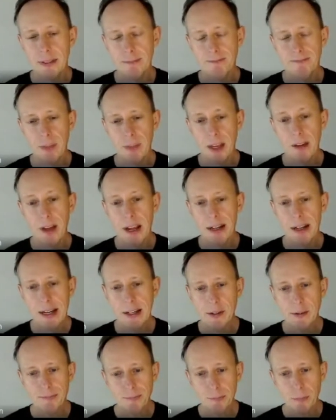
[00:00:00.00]
of A N
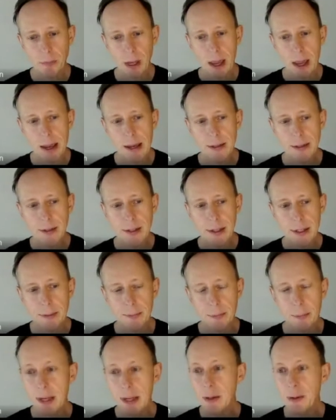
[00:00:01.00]
S. And uh,
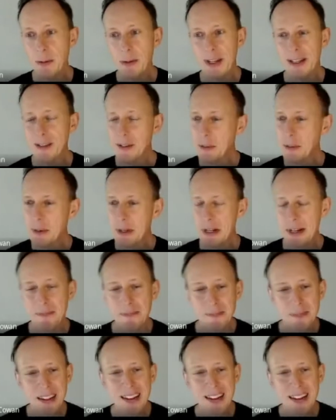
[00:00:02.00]
may use that sometime.